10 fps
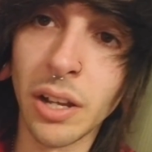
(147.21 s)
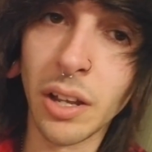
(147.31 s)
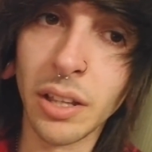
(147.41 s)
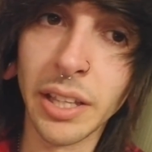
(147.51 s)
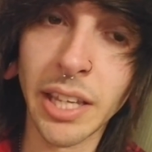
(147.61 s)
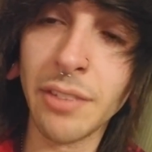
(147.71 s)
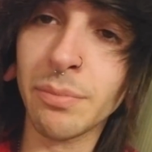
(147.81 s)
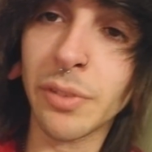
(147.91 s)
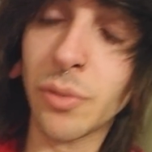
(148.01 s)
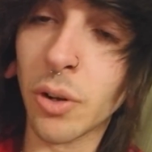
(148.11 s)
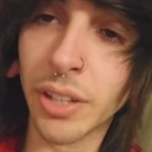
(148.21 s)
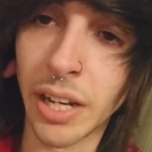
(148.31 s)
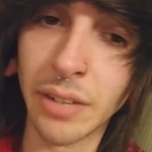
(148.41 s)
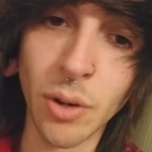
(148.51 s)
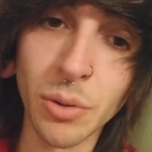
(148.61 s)
Like even before that,
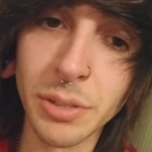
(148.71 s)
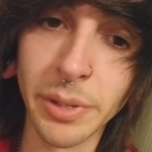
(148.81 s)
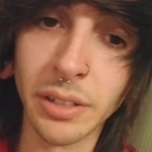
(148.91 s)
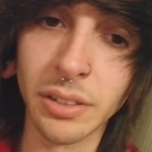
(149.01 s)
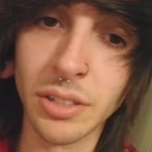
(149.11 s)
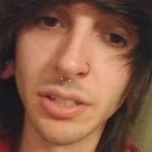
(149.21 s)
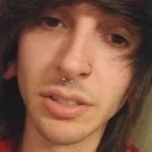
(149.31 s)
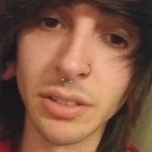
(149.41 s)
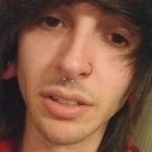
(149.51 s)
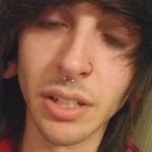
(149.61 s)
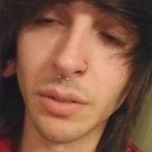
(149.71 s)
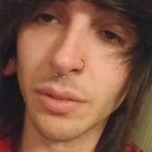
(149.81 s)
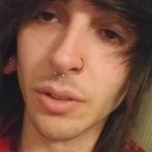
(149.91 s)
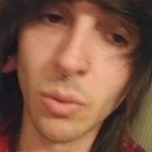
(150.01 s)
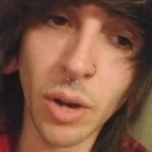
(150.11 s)
I've always been just the
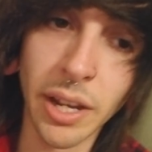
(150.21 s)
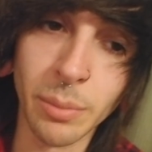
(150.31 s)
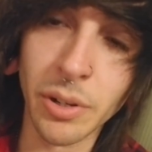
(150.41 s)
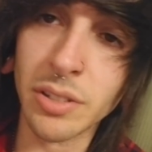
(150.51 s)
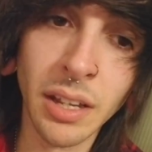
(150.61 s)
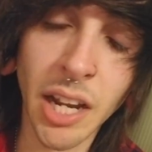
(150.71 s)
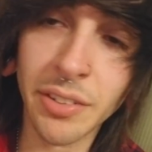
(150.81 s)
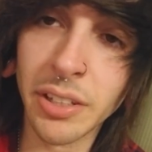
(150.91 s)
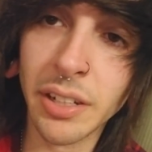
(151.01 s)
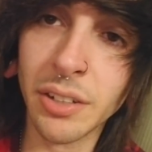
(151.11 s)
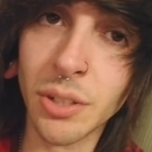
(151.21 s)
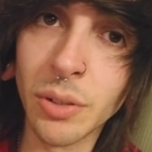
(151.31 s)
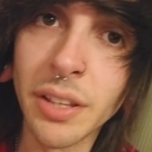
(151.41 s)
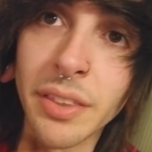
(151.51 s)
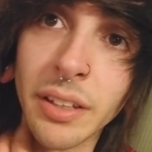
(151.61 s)
quiet person. I really didn't do
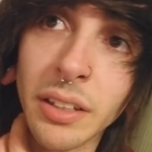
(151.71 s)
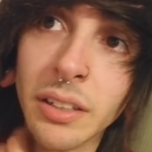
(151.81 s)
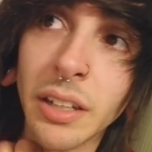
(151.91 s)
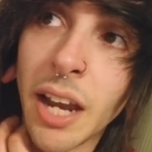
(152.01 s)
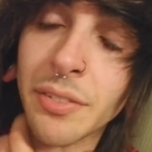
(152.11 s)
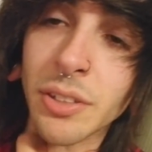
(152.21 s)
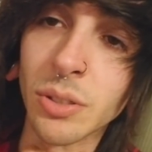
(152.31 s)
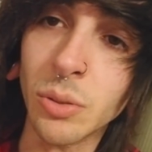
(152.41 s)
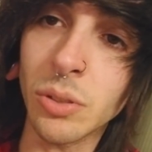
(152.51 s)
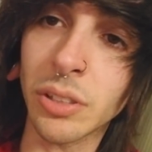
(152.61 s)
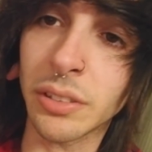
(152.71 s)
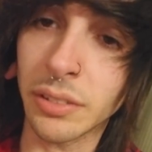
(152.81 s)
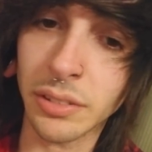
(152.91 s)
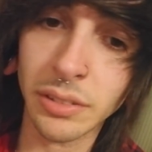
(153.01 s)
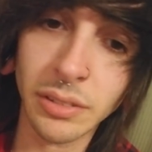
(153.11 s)
anything after school, and
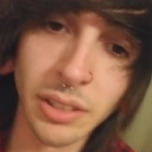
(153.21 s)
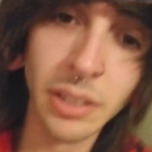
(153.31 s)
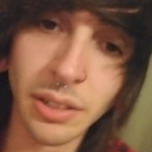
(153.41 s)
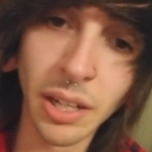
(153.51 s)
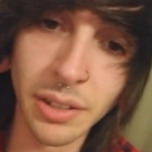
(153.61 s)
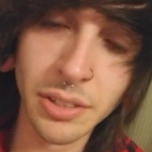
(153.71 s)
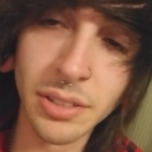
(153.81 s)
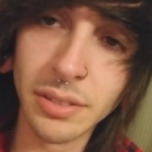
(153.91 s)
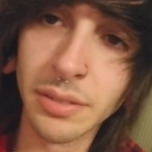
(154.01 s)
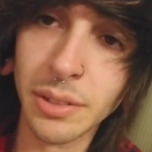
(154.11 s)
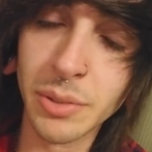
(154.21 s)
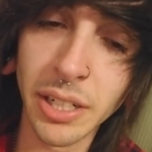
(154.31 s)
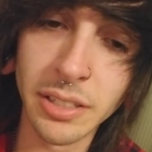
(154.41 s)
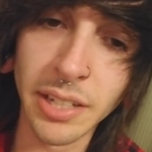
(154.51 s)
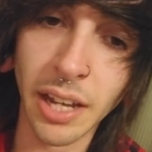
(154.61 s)
it was kind
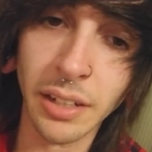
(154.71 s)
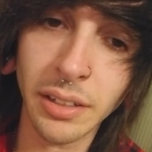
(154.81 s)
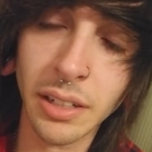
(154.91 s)
of sad.